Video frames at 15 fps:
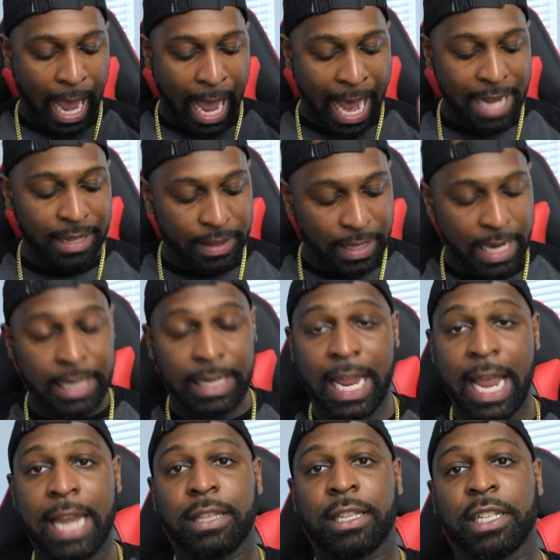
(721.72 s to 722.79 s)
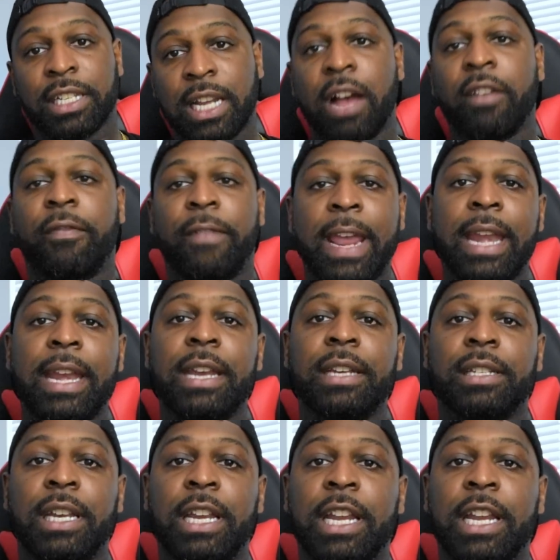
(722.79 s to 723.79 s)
I think that the Scuf Vantage